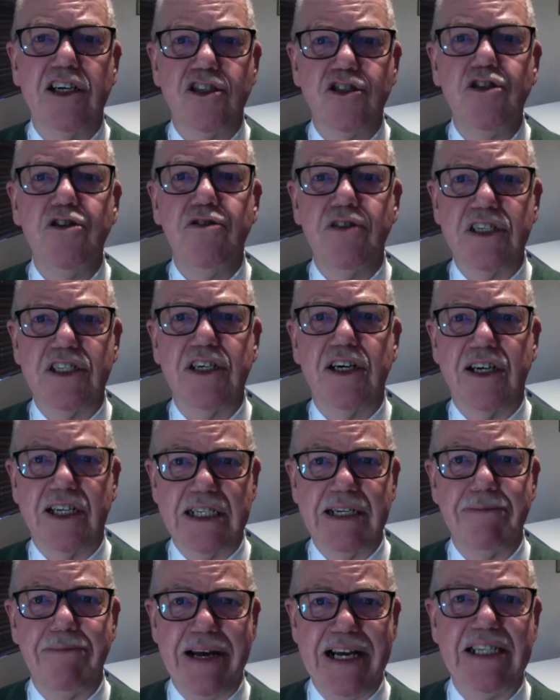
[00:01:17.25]
to the
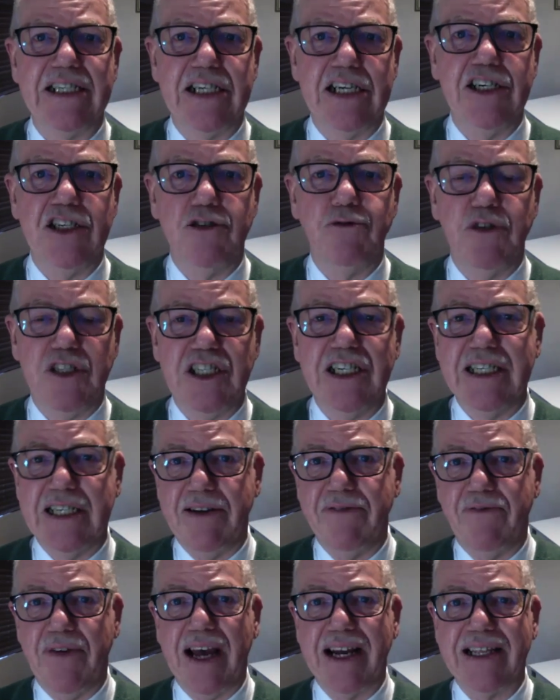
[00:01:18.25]
data message, which is in
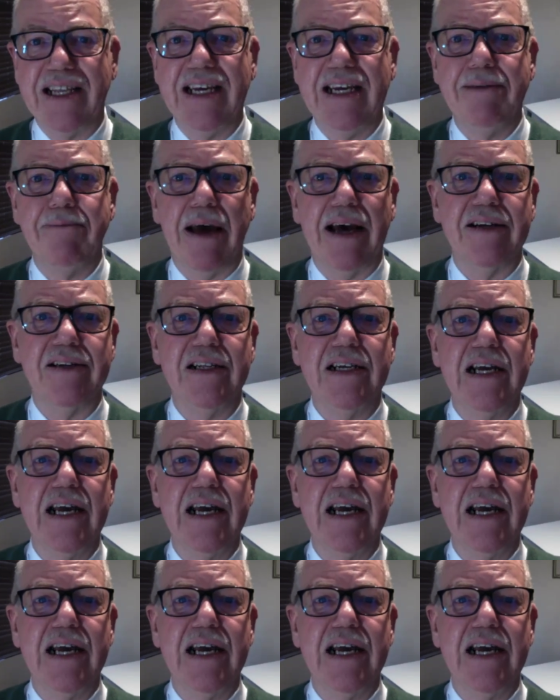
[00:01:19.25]
fact the email.